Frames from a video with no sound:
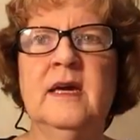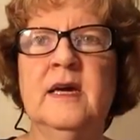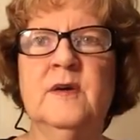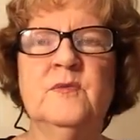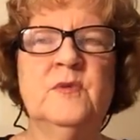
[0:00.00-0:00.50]

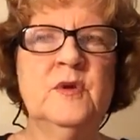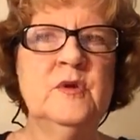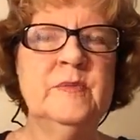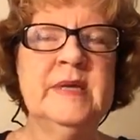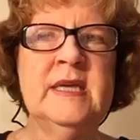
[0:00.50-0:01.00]

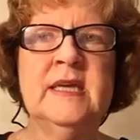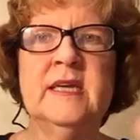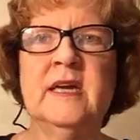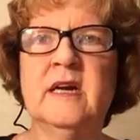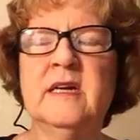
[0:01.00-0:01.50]
ruby,
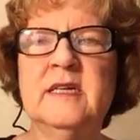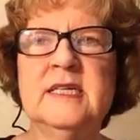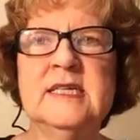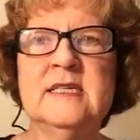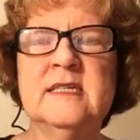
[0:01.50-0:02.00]

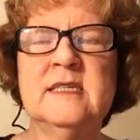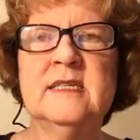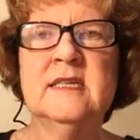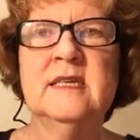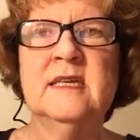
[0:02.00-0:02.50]
garnet,